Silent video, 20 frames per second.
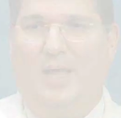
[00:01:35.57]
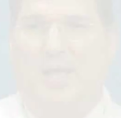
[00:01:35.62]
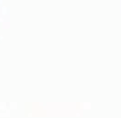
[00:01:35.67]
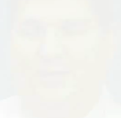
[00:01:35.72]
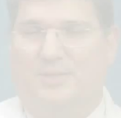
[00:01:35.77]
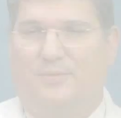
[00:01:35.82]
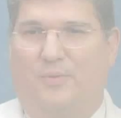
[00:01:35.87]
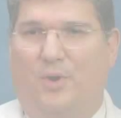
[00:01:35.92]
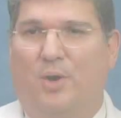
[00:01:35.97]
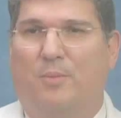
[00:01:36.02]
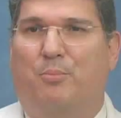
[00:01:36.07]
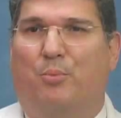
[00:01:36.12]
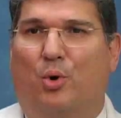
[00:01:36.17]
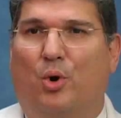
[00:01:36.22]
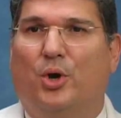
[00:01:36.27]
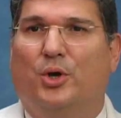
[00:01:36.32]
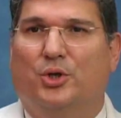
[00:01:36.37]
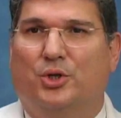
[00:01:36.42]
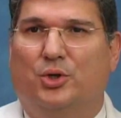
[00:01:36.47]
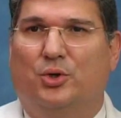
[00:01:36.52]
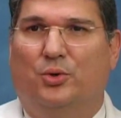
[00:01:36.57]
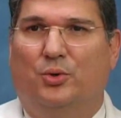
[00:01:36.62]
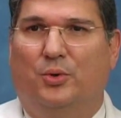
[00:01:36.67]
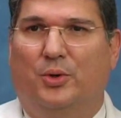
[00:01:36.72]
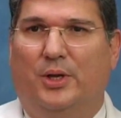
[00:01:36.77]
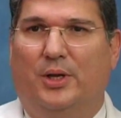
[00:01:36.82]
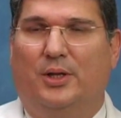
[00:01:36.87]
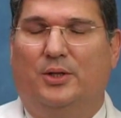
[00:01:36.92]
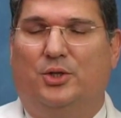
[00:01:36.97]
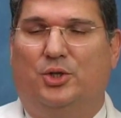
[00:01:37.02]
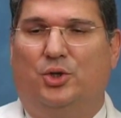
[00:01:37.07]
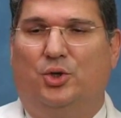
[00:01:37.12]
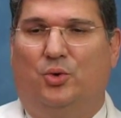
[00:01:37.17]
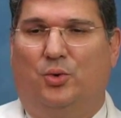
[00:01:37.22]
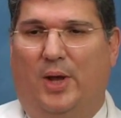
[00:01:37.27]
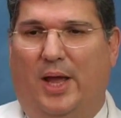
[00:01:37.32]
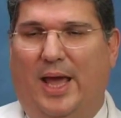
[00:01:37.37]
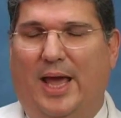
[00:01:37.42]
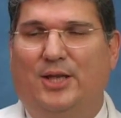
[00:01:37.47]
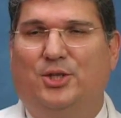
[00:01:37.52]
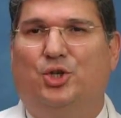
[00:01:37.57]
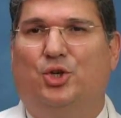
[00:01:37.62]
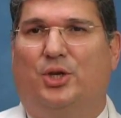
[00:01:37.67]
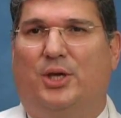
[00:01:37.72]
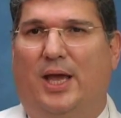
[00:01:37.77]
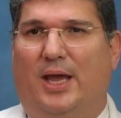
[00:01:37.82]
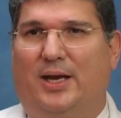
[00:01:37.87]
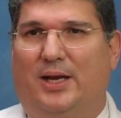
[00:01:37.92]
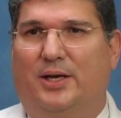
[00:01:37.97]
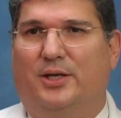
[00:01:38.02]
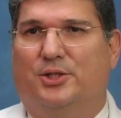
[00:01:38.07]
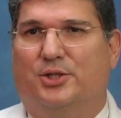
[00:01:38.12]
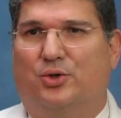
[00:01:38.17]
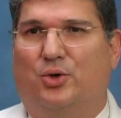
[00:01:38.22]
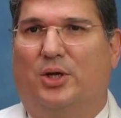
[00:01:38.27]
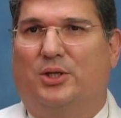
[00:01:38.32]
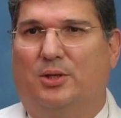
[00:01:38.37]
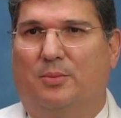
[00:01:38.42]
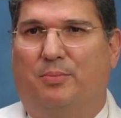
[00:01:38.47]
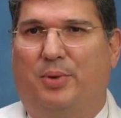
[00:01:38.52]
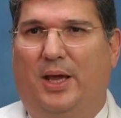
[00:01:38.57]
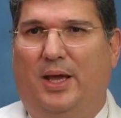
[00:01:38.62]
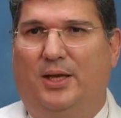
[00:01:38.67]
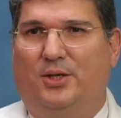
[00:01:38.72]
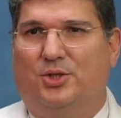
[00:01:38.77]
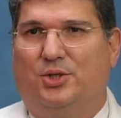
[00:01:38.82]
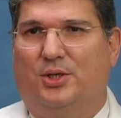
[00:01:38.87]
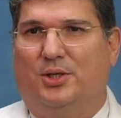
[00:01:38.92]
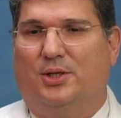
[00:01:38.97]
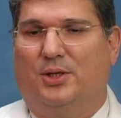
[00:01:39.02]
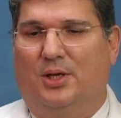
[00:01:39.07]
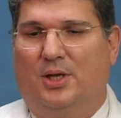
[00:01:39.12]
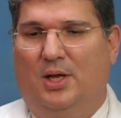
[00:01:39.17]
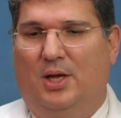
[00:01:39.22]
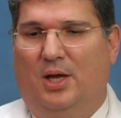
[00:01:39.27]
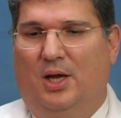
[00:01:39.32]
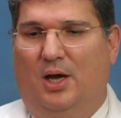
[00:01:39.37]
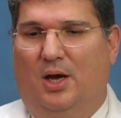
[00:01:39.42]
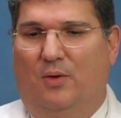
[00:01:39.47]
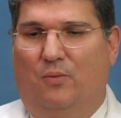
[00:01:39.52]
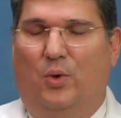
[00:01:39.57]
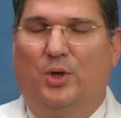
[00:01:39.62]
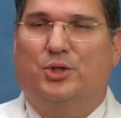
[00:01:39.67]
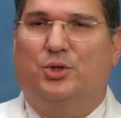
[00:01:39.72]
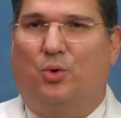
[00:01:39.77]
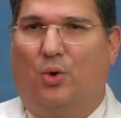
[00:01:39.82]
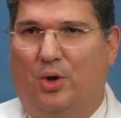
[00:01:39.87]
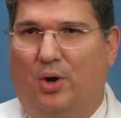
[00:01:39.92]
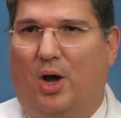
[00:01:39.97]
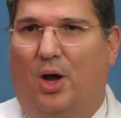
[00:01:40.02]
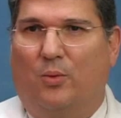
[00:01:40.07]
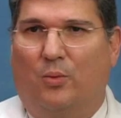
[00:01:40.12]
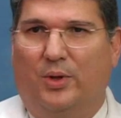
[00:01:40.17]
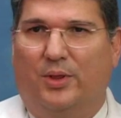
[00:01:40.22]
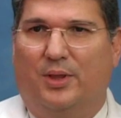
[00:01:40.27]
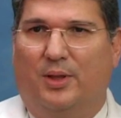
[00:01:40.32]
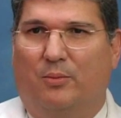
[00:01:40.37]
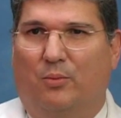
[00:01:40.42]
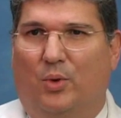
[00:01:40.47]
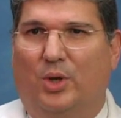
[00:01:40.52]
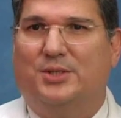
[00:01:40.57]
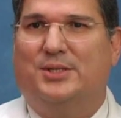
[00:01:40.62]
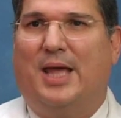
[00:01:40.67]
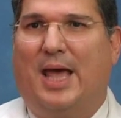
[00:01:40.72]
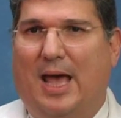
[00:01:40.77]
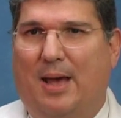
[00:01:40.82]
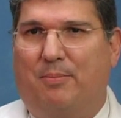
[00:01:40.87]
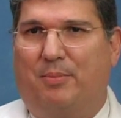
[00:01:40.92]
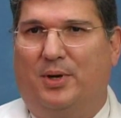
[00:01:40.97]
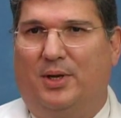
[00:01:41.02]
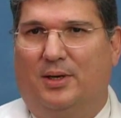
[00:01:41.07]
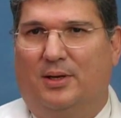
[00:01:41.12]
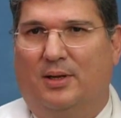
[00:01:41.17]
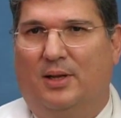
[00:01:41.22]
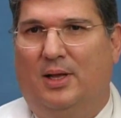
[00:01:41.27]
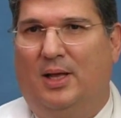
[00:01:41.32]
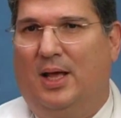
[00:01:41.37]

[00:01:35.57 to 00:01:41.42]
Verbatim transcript: It's very important to, to educate and instruct the patient of what's going on with them, what's happening.